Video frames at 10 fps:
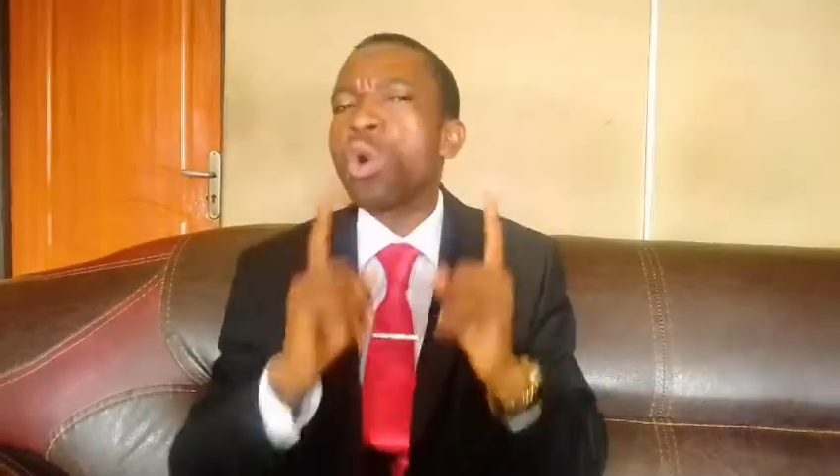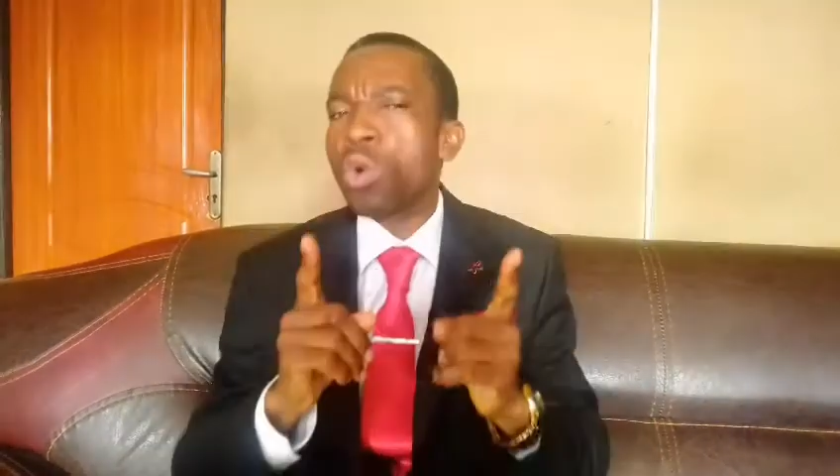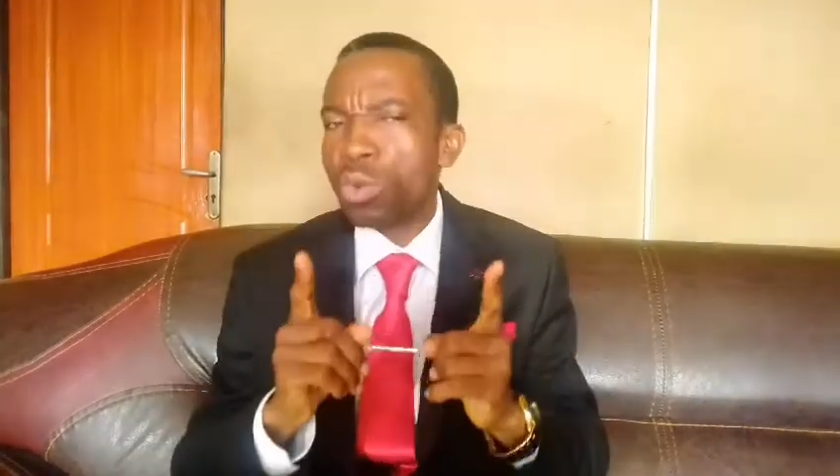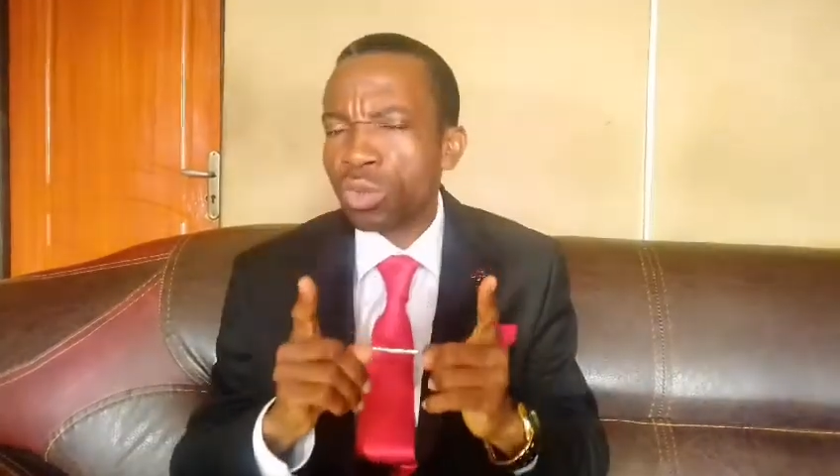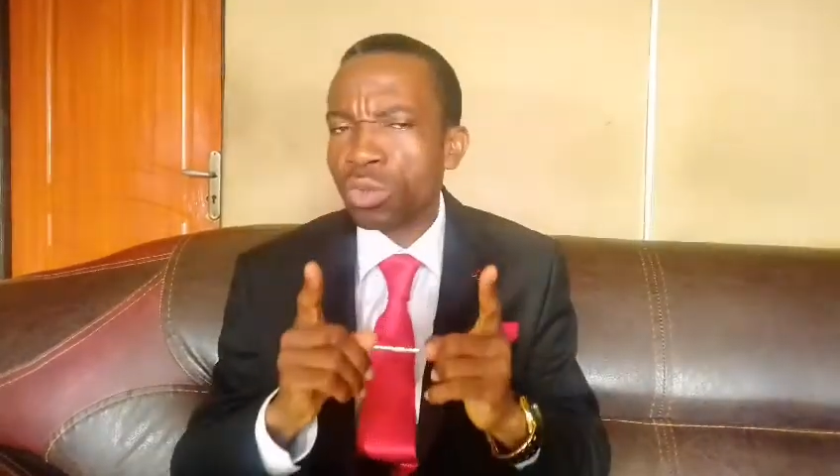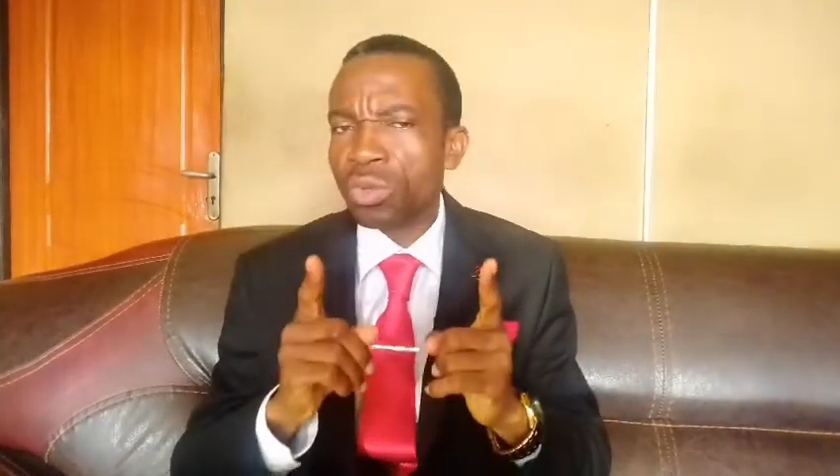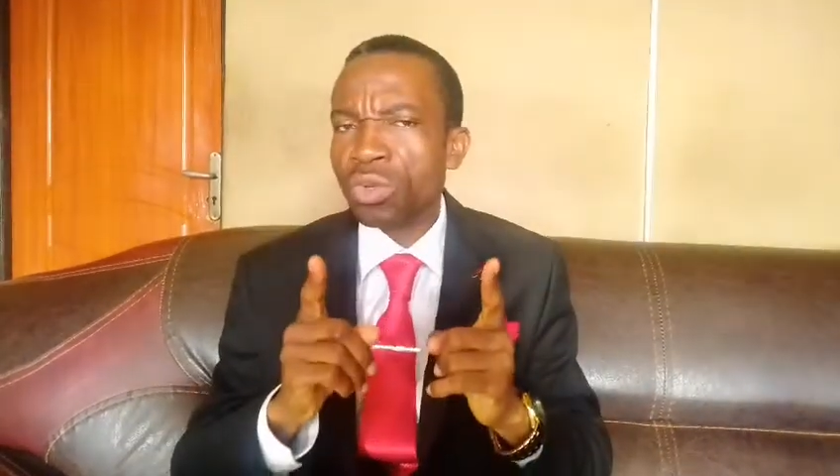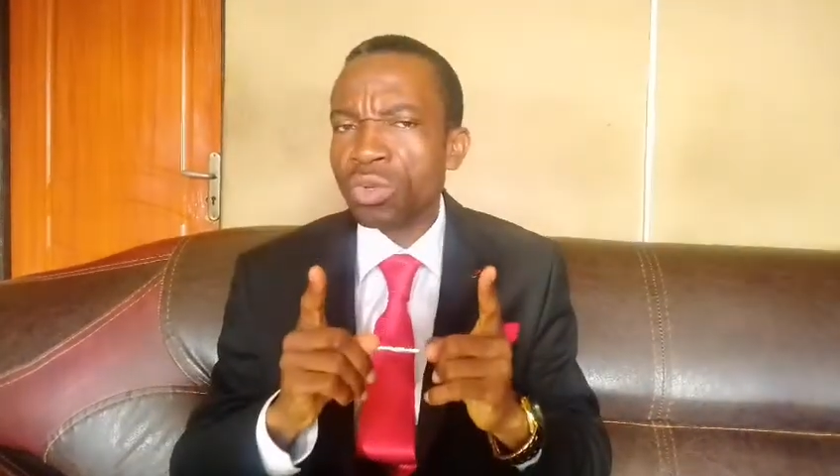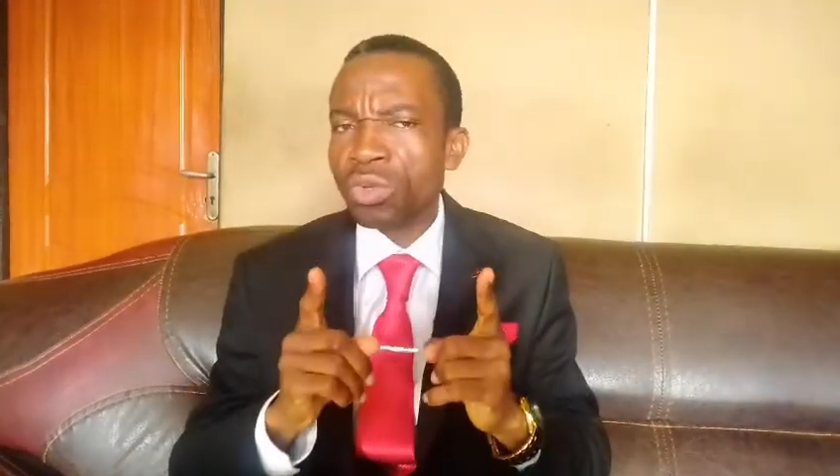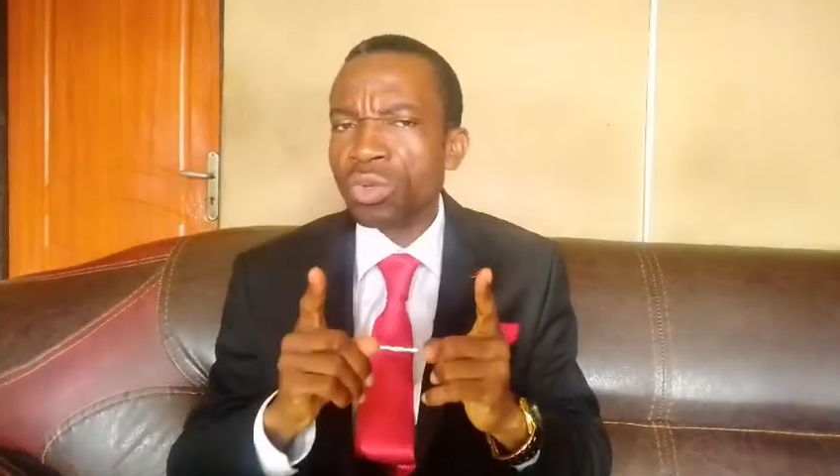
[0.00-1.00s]
told
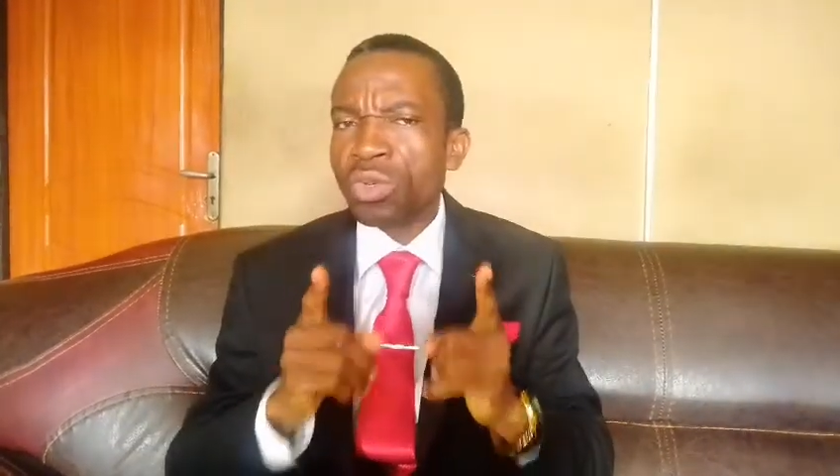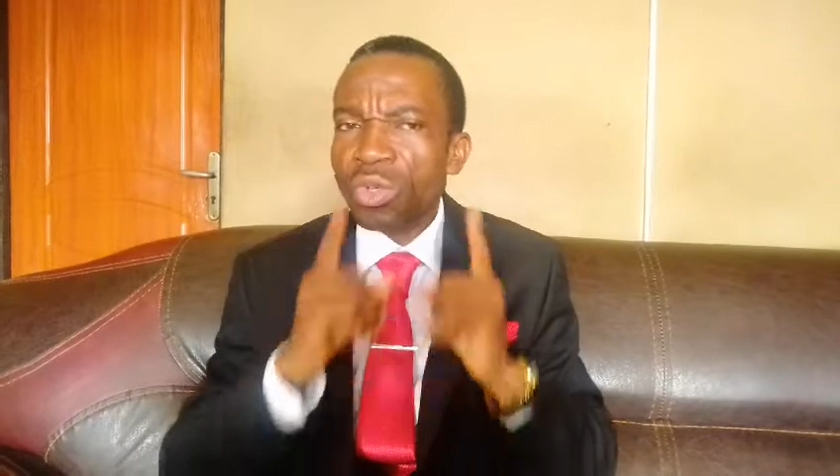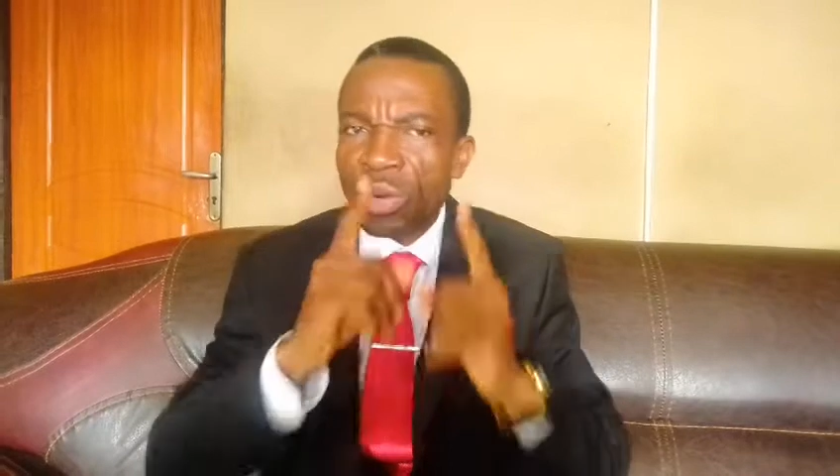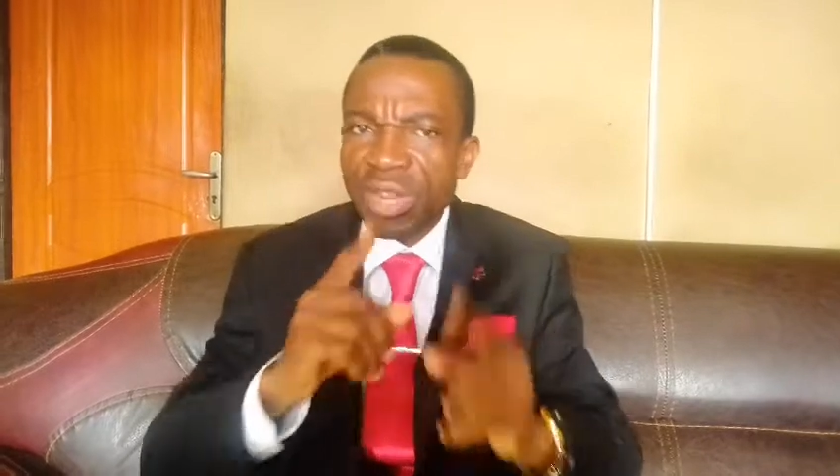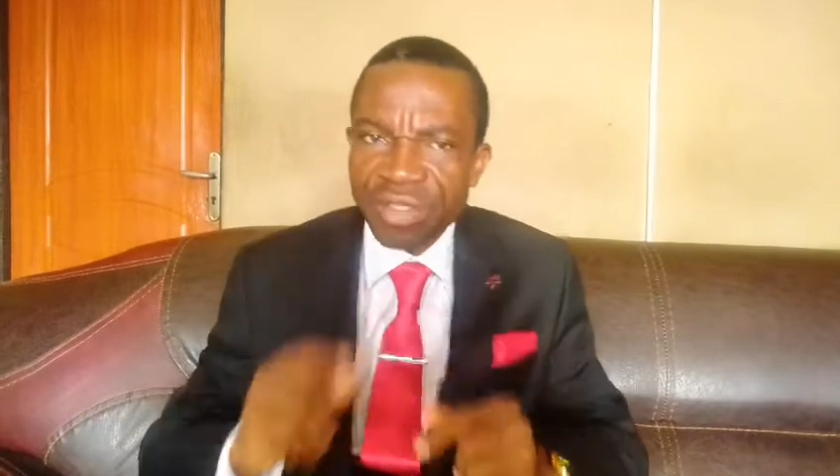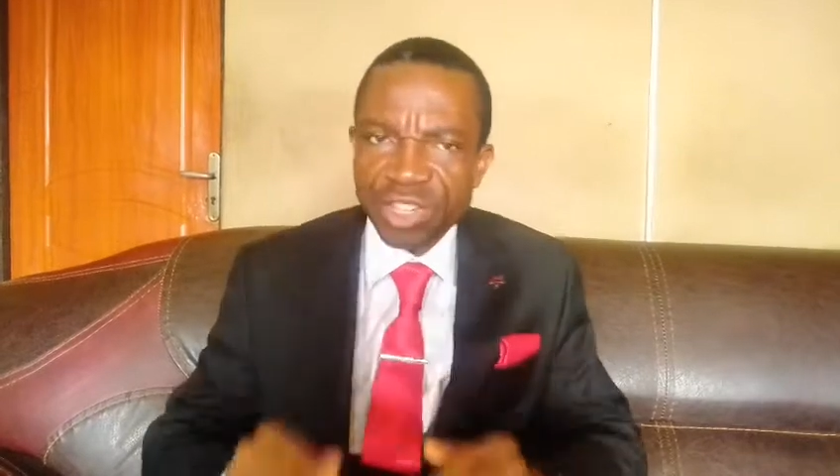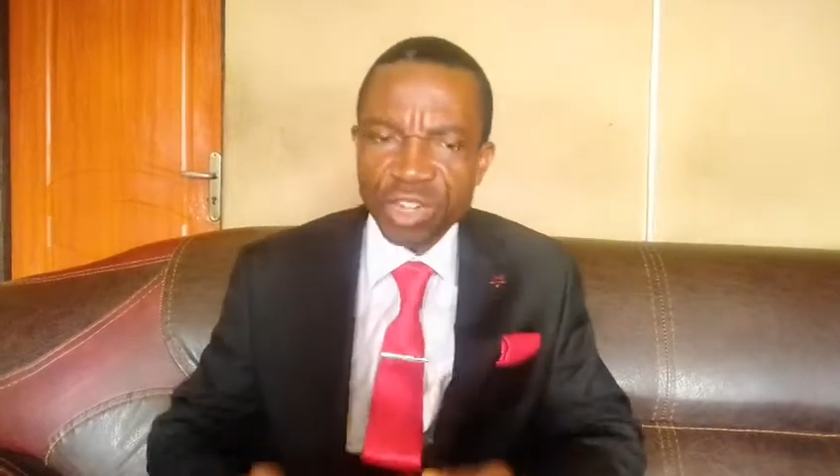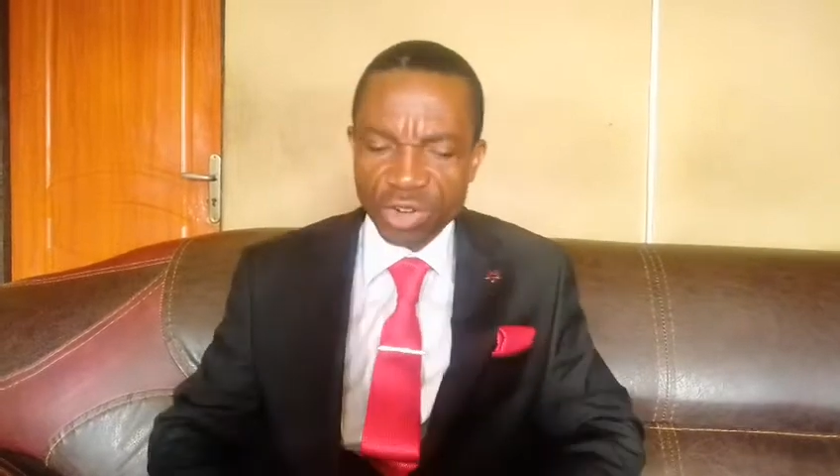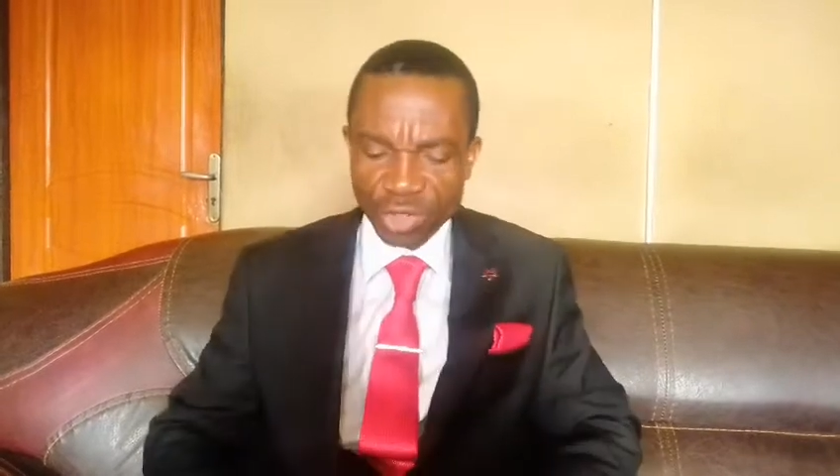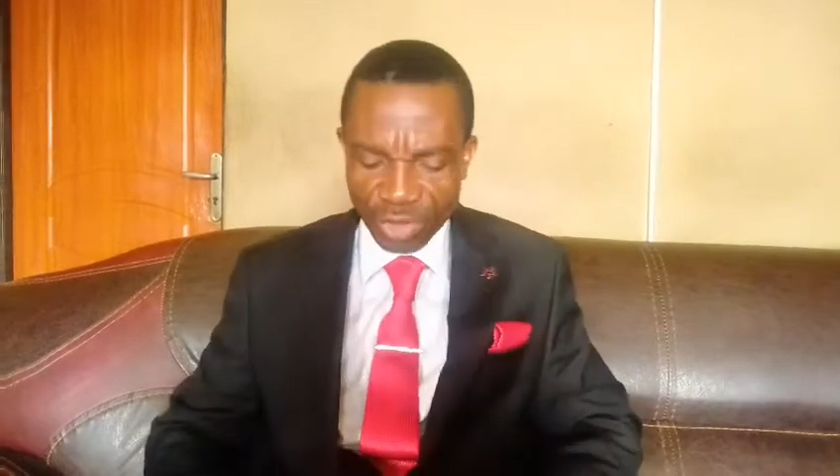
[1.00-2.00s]
to leave
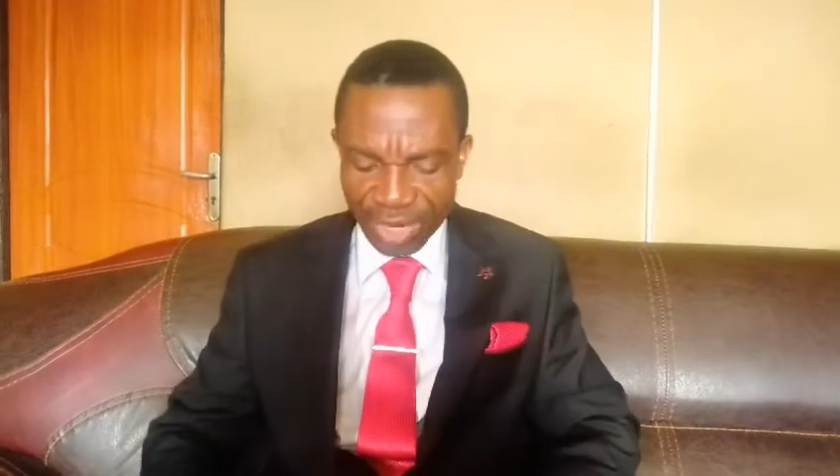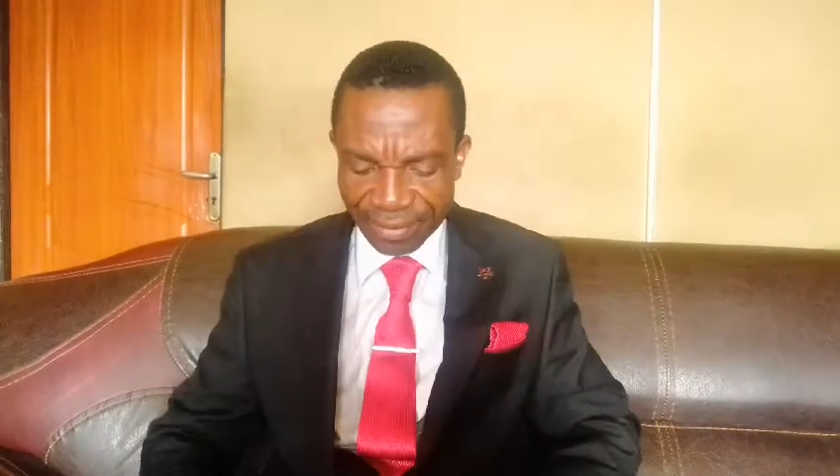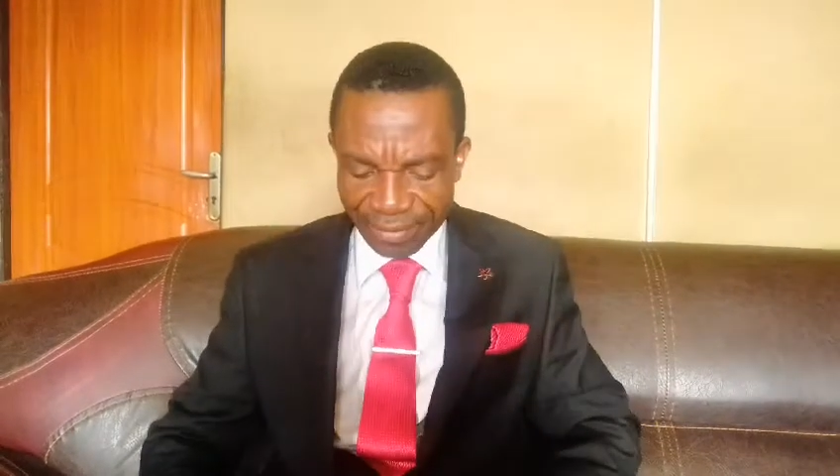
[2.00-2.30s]
his country.